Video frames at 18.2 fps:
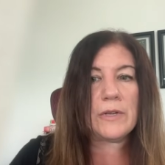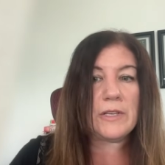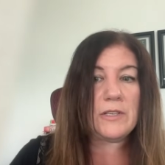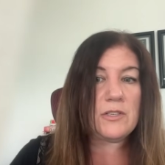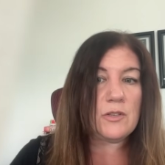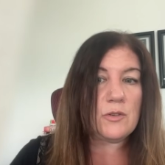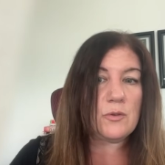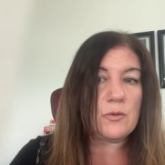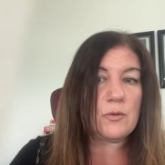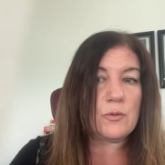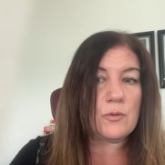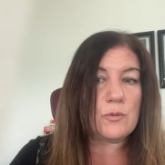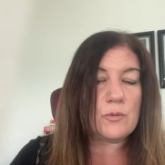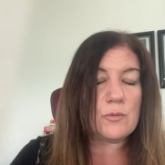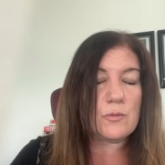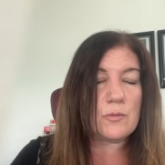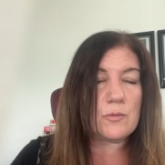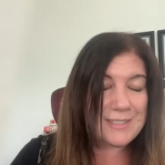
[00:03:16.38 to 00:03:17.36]
Can
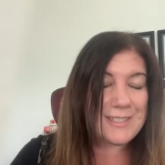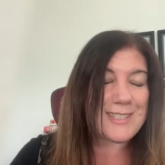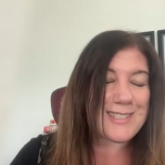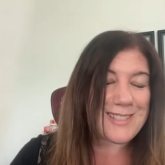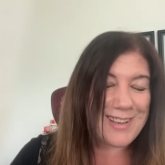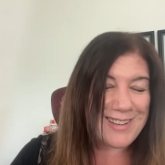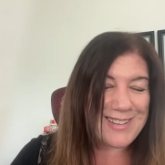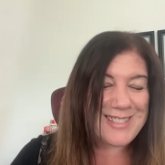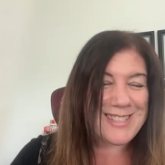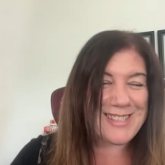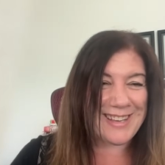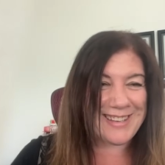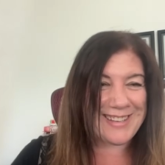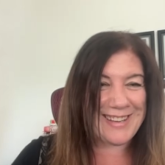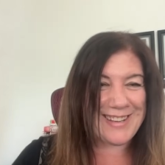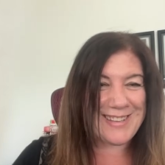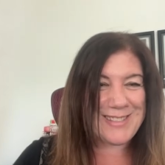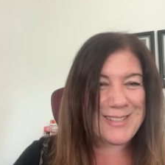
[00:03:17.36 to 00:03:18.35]
you discuss, I
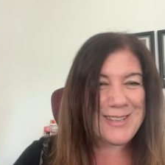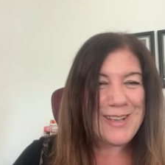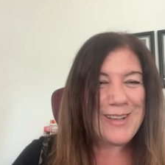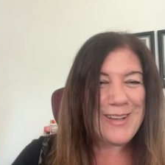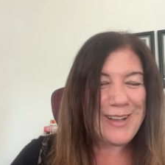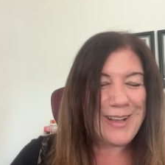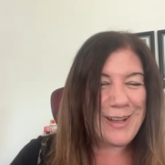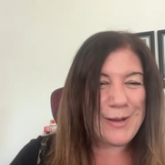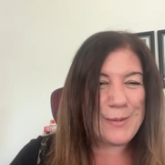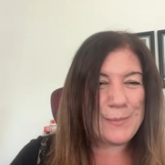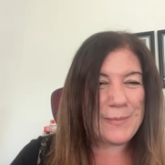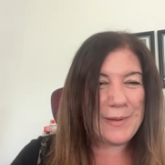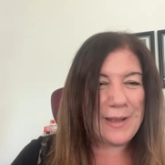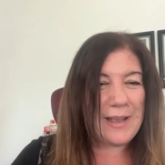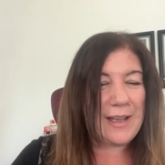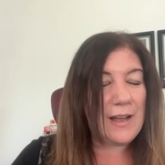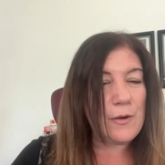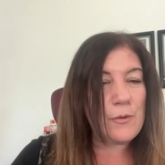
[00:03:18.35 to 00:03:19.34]
guess, um,
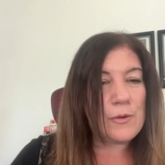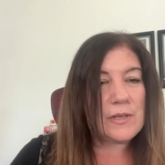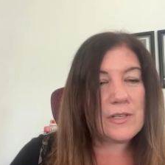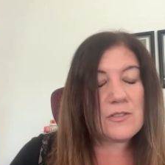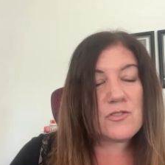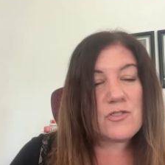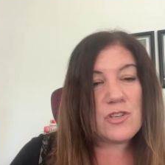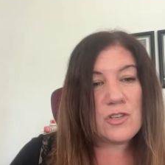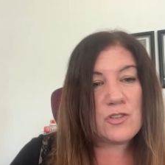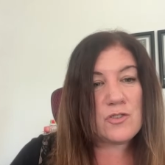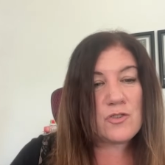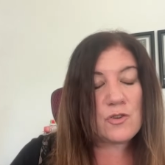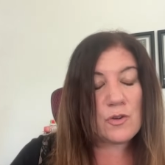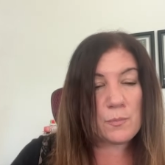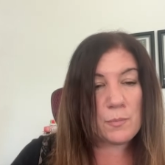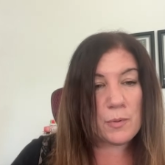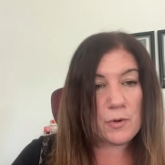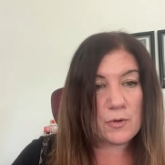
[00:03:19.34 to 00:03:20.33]
how it has changed
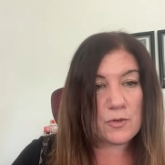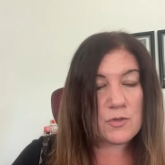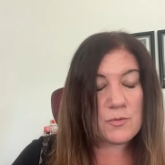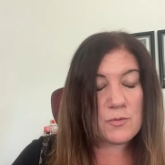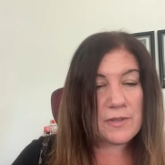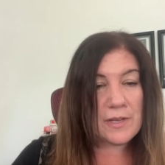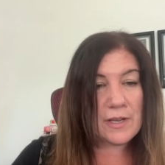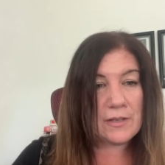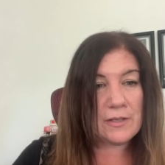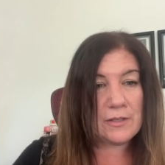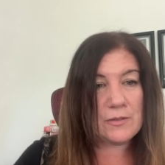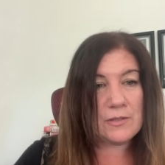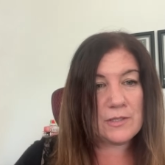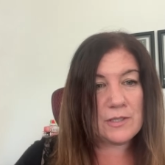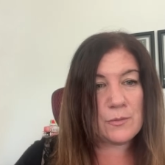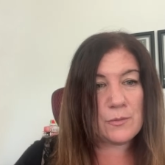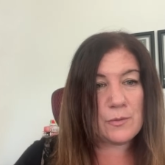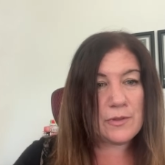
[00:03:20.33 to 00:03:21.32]
your approach with how you
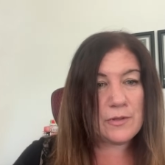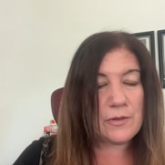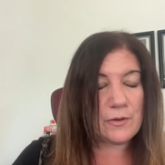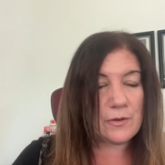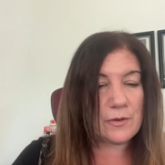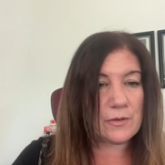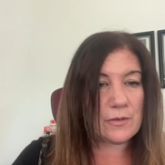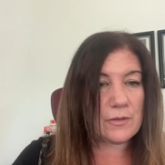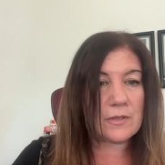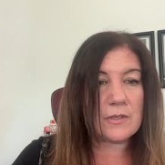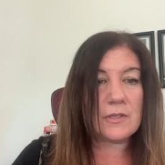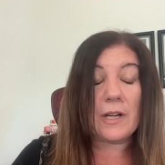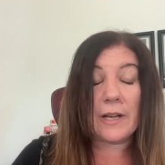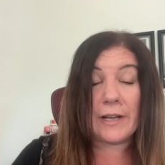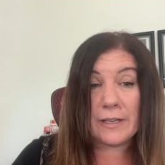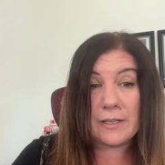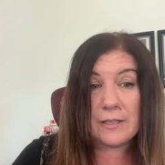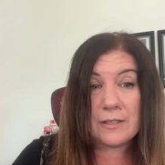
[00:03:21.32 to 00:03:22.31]
deal with your
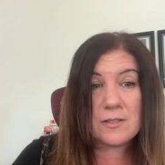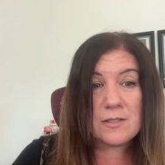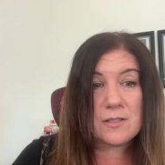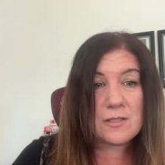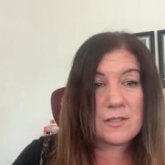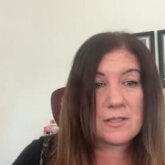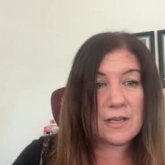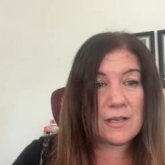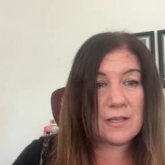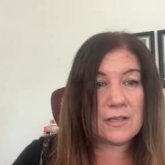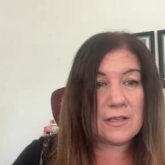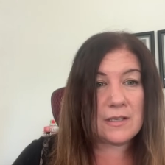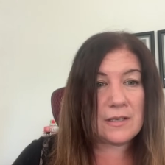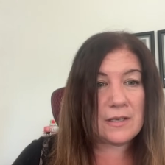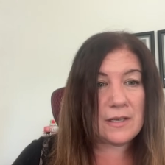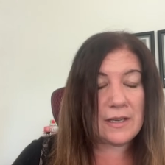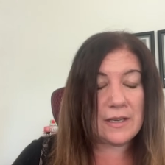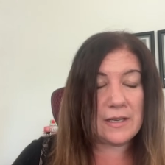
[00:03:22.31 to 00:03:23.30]
clients
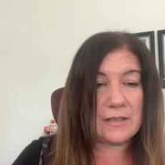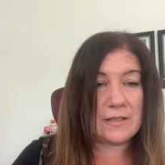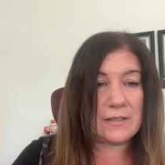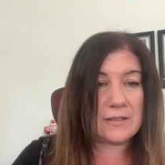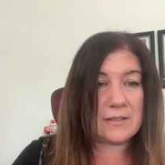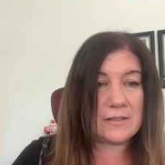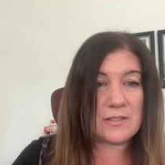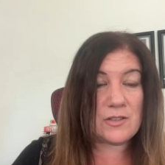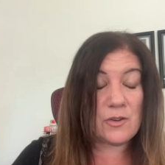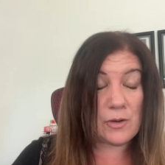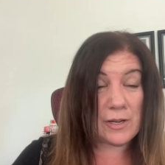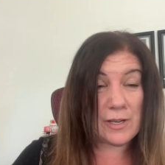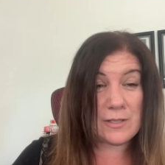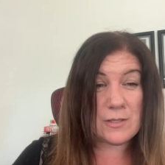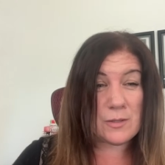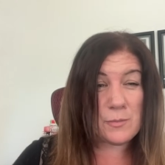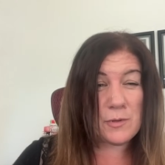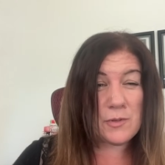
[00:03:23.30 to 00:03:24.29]
and your
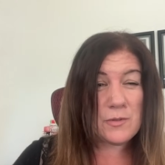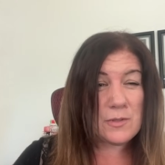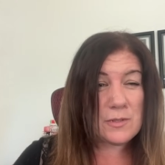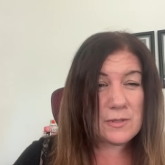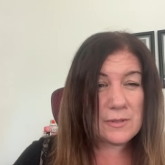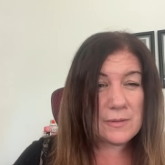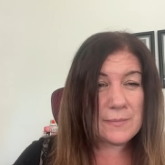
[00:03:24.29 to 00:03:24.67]
customers?